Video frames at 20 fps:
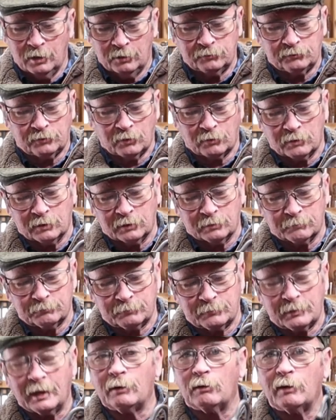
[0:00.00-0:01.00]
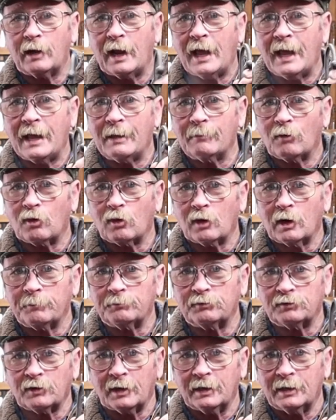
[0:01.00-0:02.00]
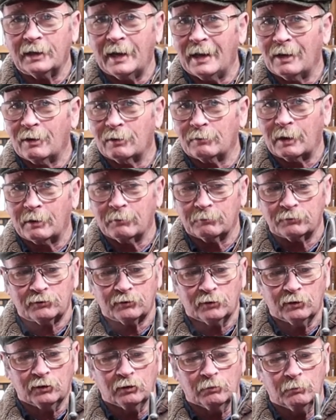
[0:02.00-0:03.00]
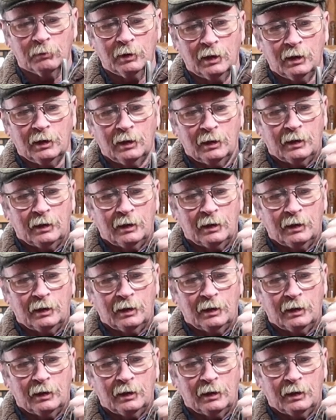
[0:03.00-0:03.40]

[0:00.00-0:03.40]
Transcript: So the thing would hang more upside down, I assume